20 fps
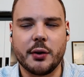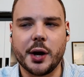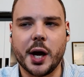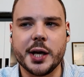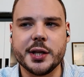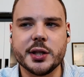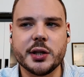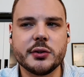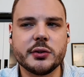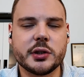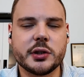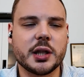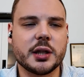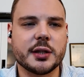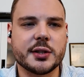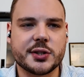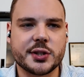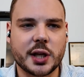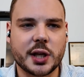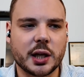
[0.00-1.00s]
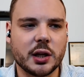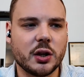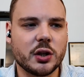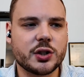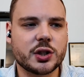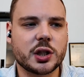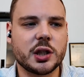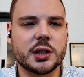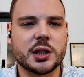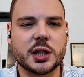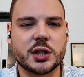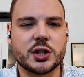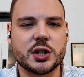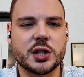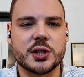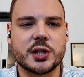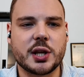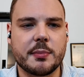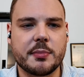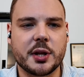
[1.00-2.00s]
I don't think that psychological addiction is
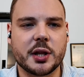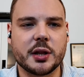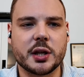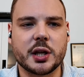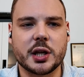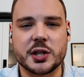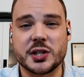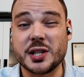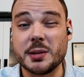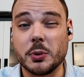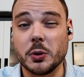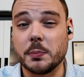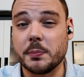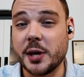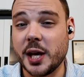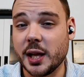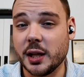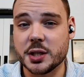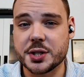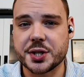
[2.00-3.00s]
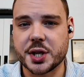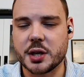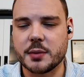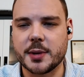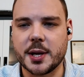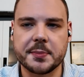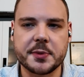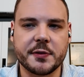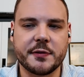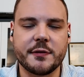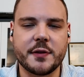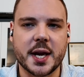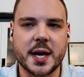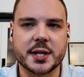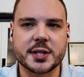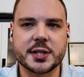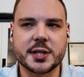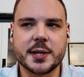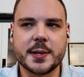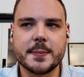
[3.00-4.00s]
something that a simple pill is going to be able to
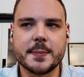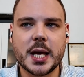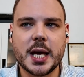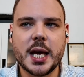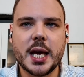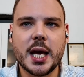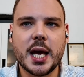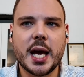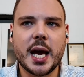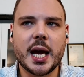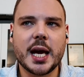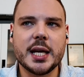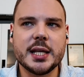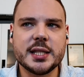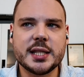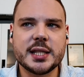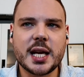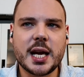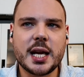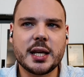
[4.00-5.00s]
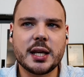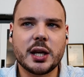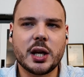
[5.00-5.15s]
fix. Instead,